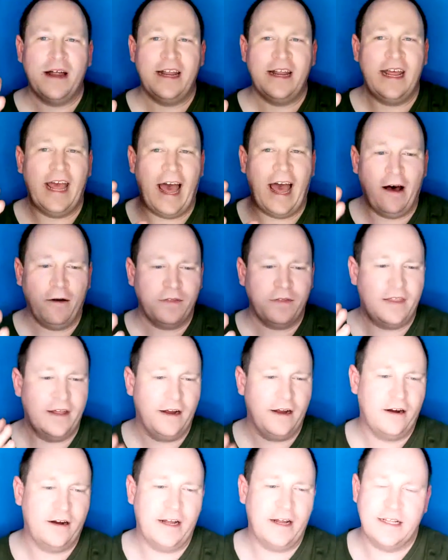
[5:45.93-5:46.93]
out there.
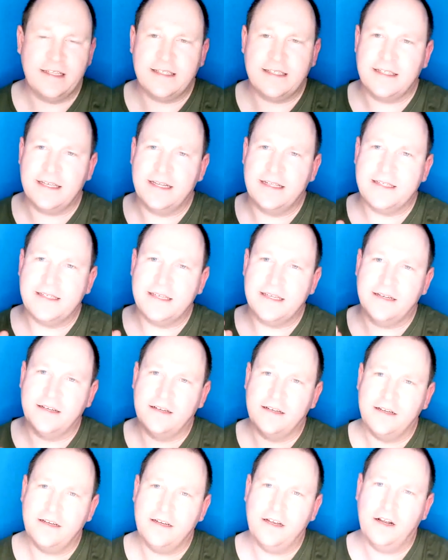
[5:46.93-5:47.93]
It's, it's a, you
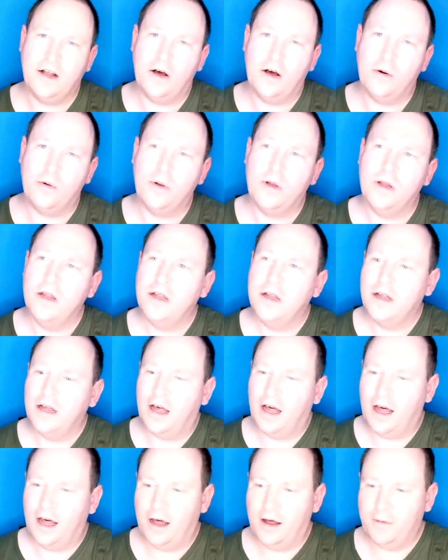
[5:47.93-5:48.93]
know,
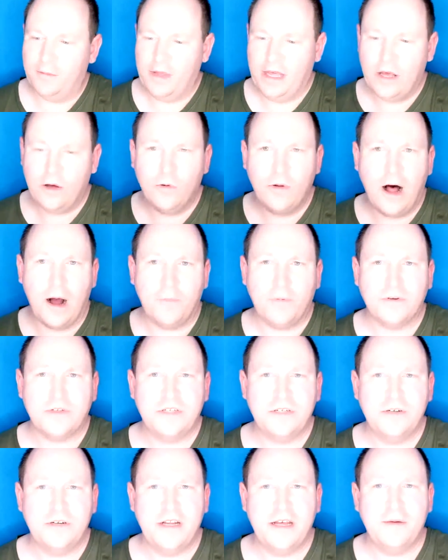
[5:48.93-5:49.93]
um, equal opportunity
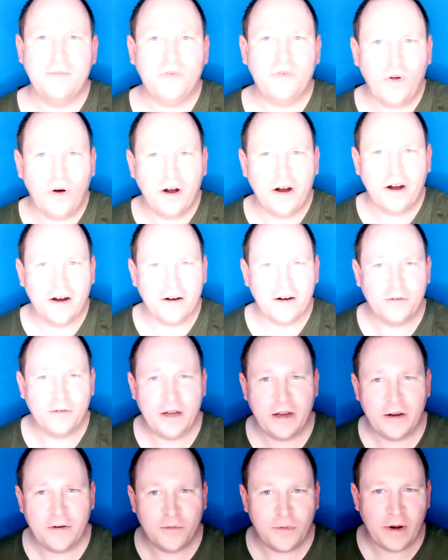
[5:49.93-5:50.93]
employer. We,
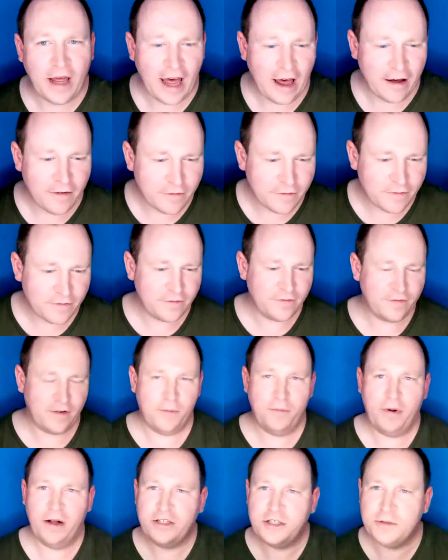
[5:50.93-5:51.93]
we have a
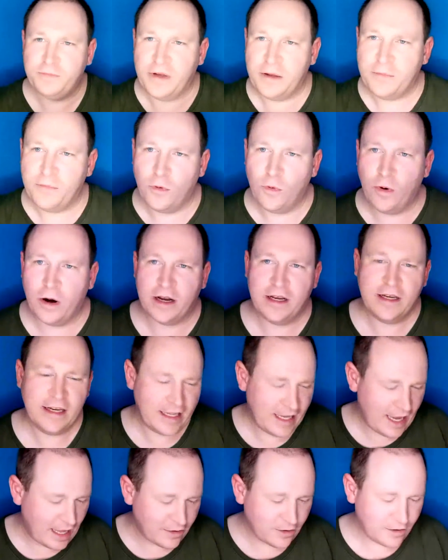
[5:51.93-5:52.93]
bunch of people working
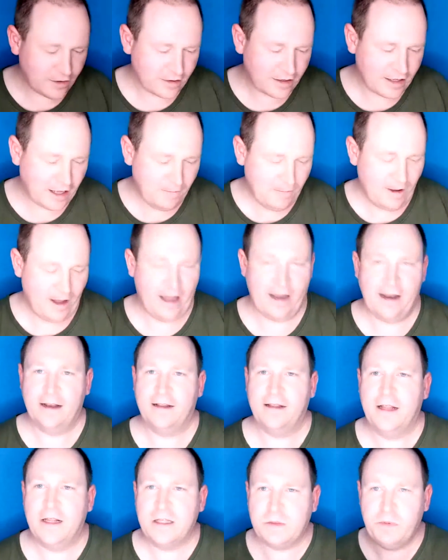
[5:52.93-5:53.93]
together. Come on, let's
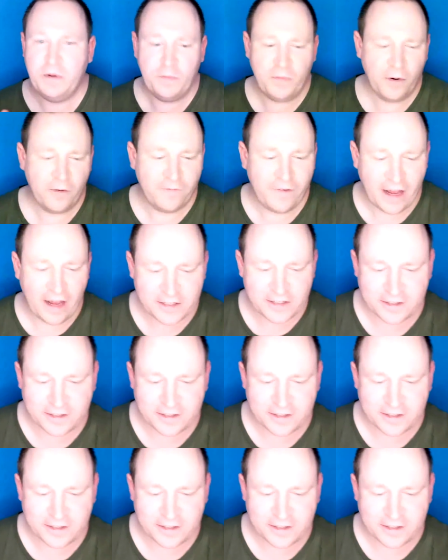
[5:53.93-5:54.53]
be professional